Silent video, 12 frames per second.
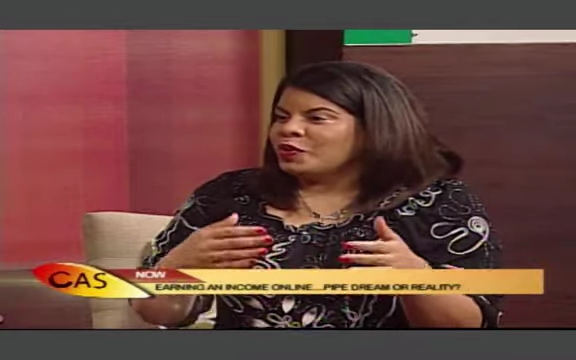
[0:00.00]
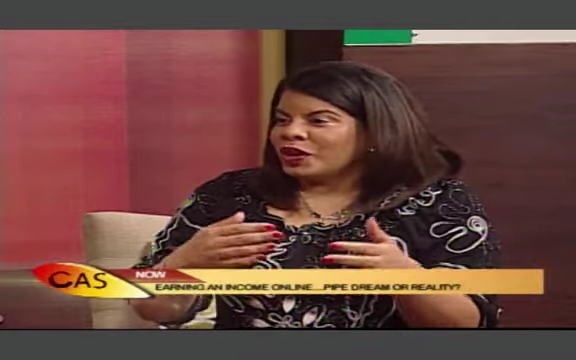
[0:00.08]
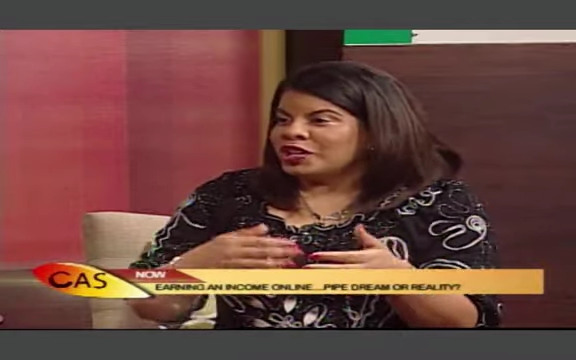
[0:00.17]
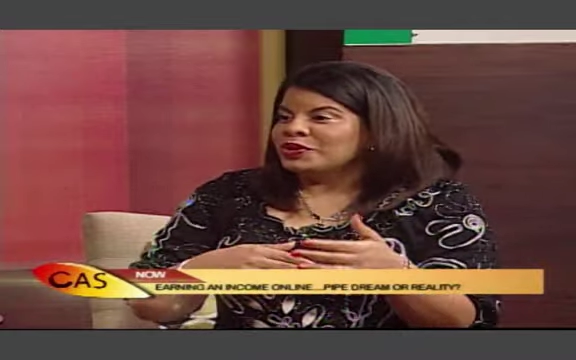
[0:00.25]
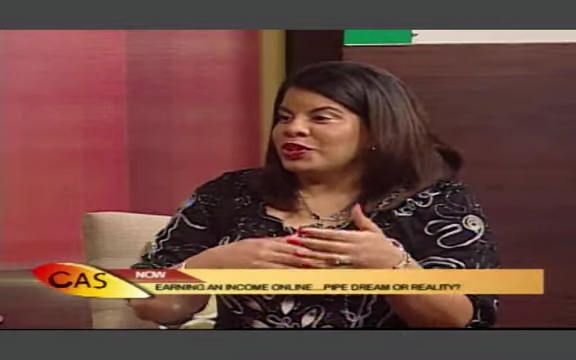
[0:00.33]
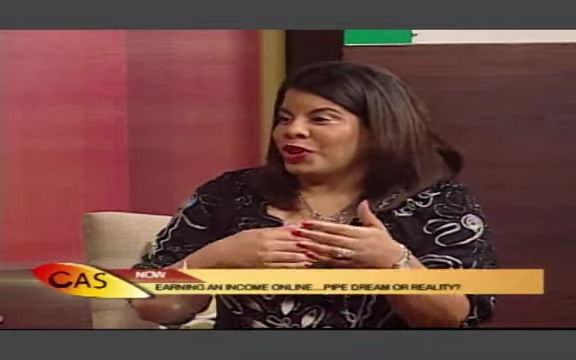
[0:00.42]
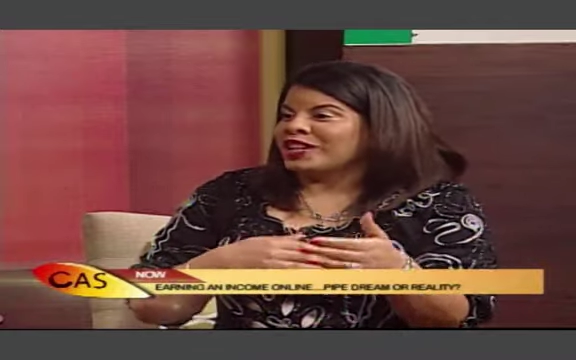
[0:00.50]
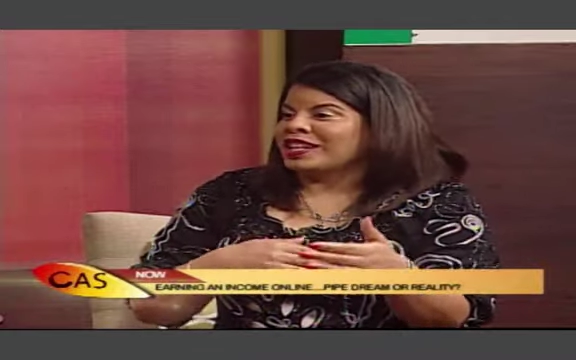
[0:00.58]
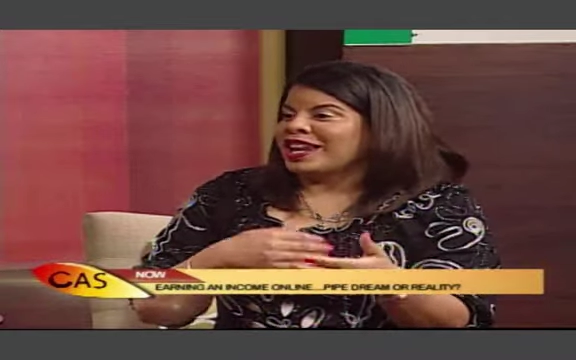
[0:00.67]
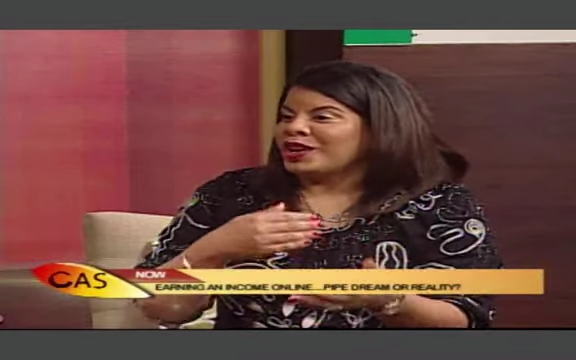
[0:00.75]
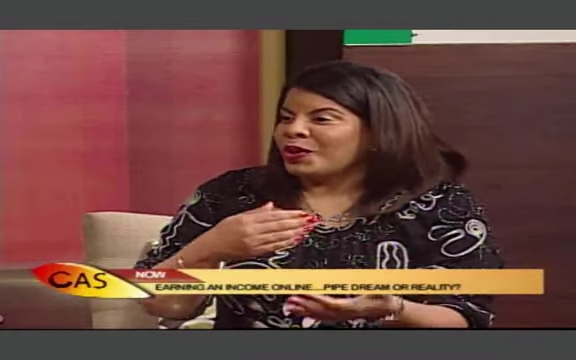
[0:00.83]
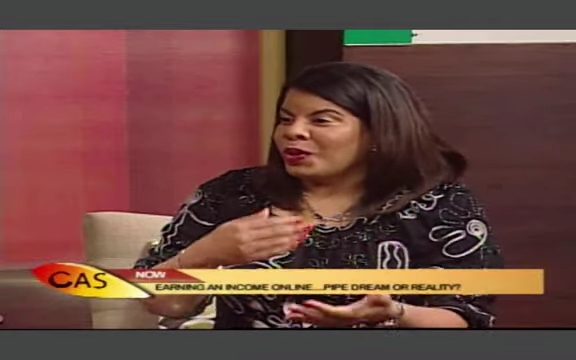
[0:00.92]
when you start
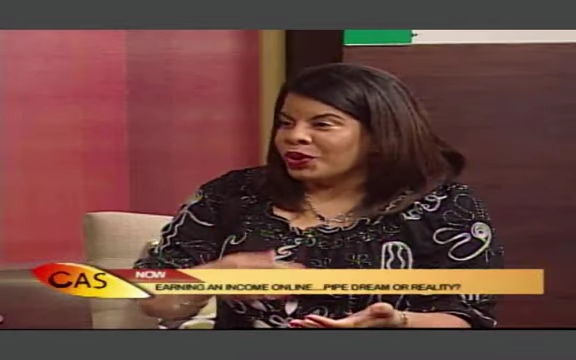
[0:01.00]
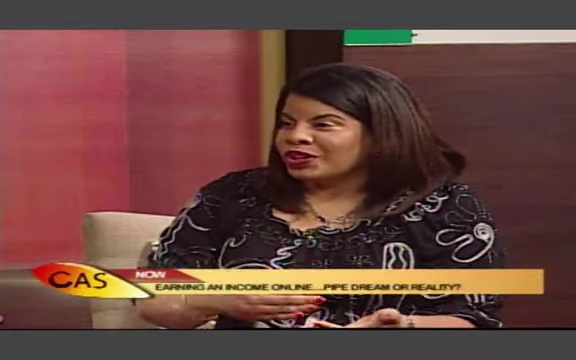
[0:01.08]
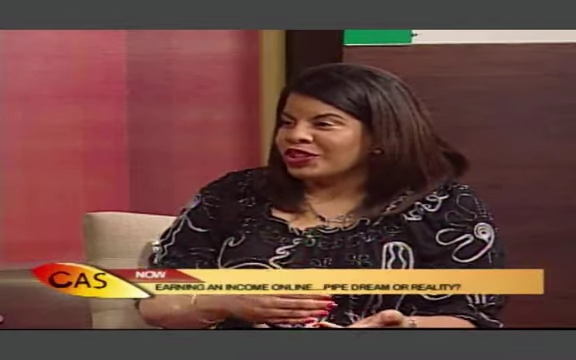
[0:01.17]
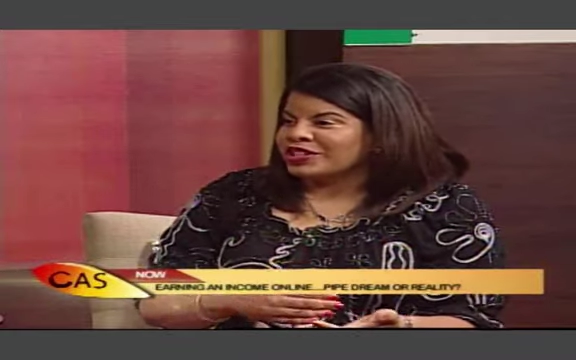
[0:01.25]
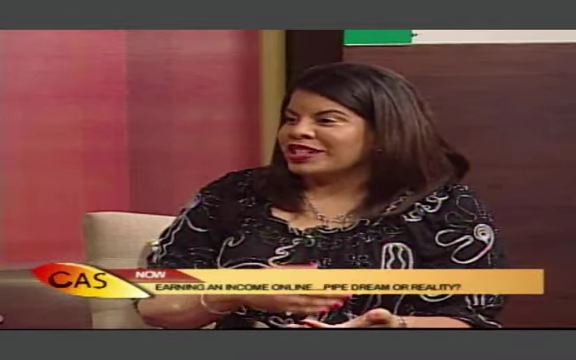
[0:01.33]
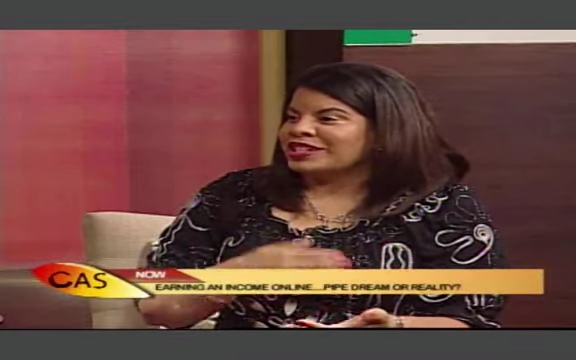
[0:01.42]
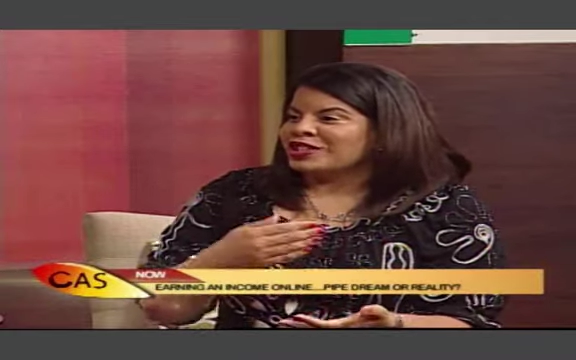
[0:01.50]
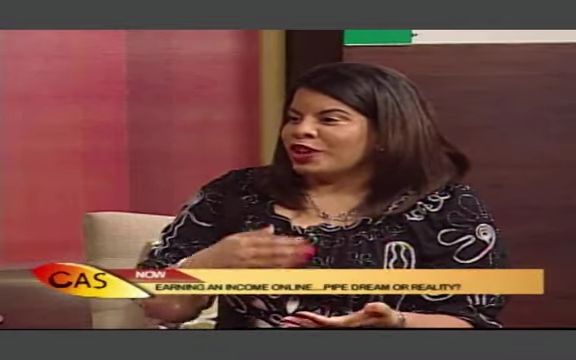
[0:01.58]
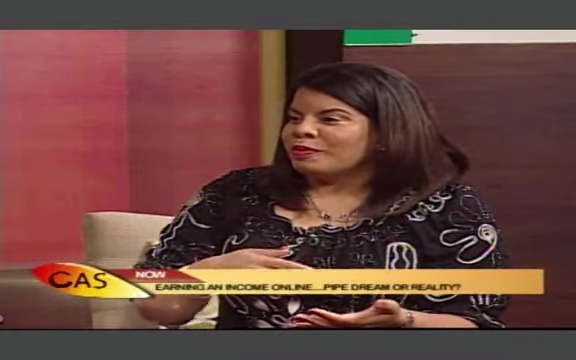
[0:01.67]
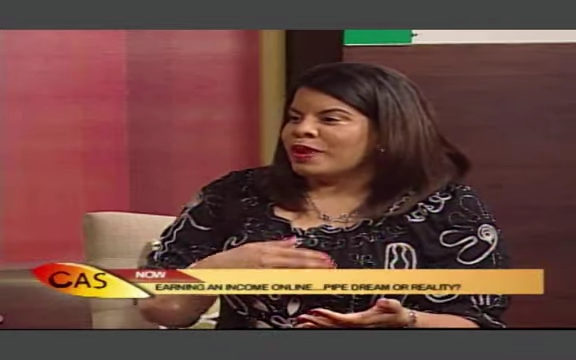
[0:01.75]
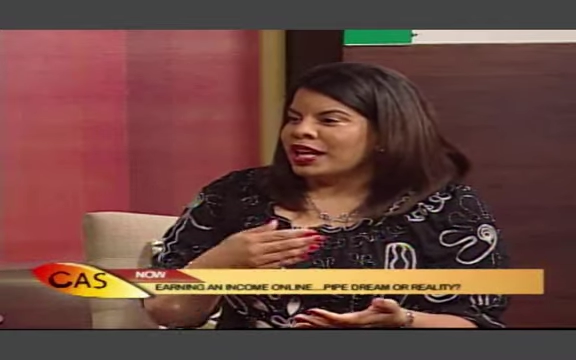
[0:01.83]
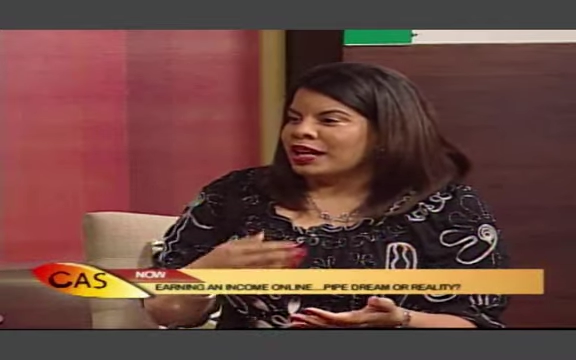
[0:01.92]
getting orders and
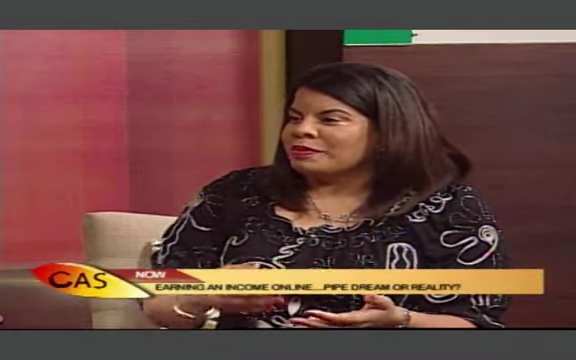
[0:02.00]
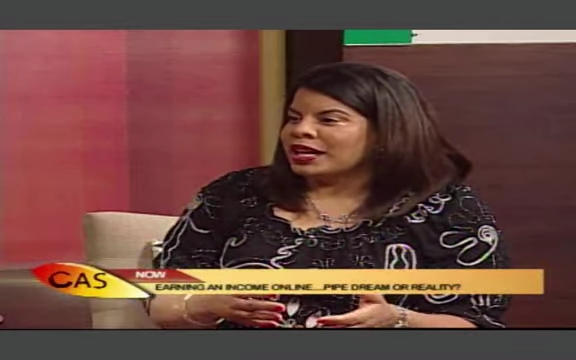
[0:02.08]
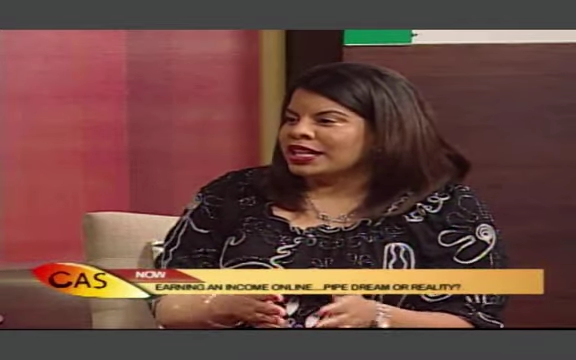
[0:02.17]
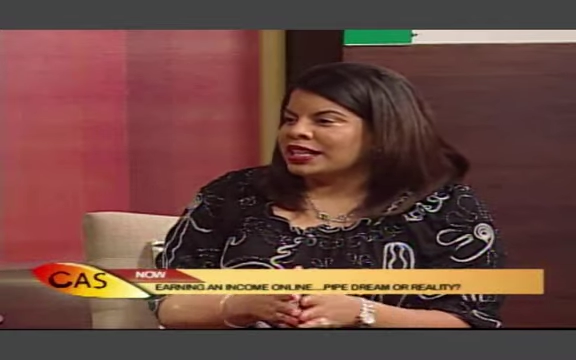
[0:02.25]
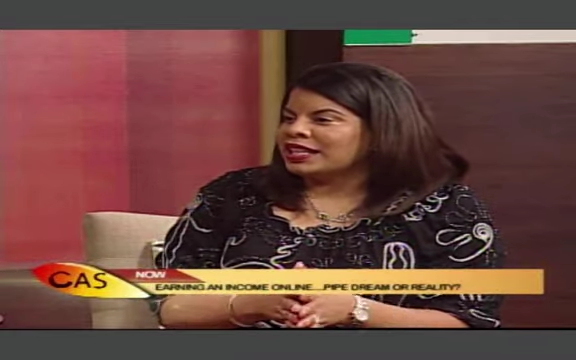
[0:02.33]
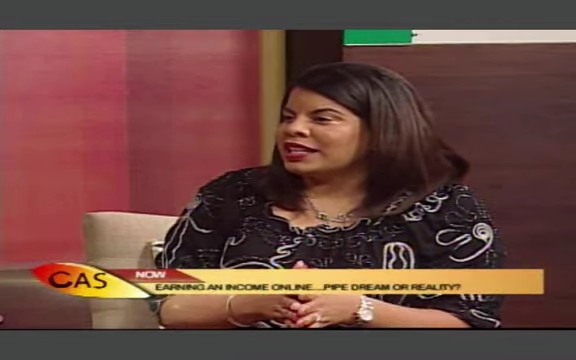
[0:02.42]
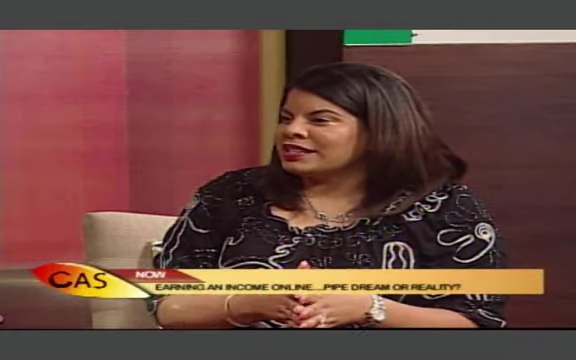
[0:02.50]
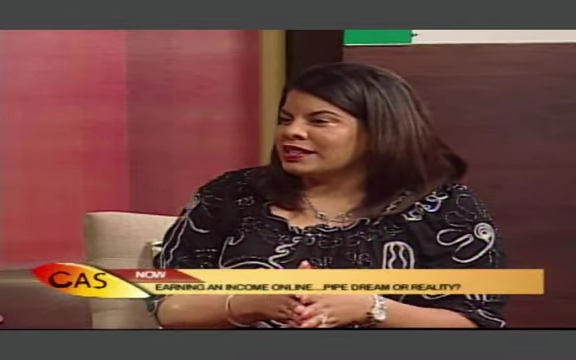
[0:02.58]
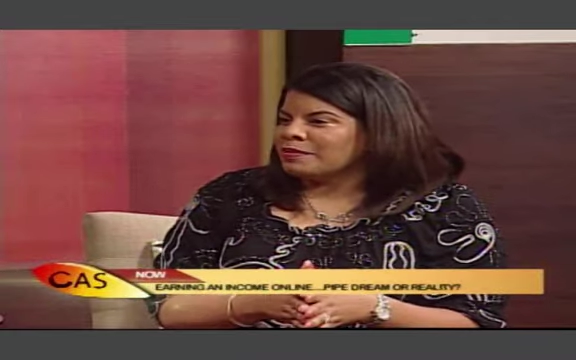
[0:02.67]
start making money, that it's